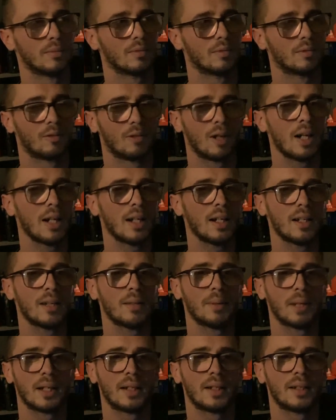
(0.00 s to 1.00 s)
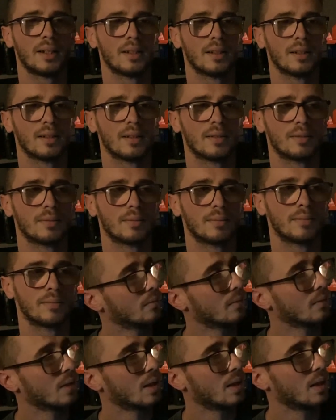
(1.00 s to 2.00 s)
Why am I here?
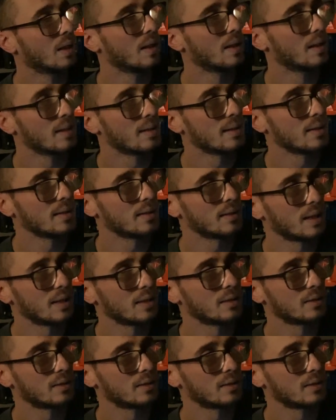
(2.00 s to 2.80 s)
These days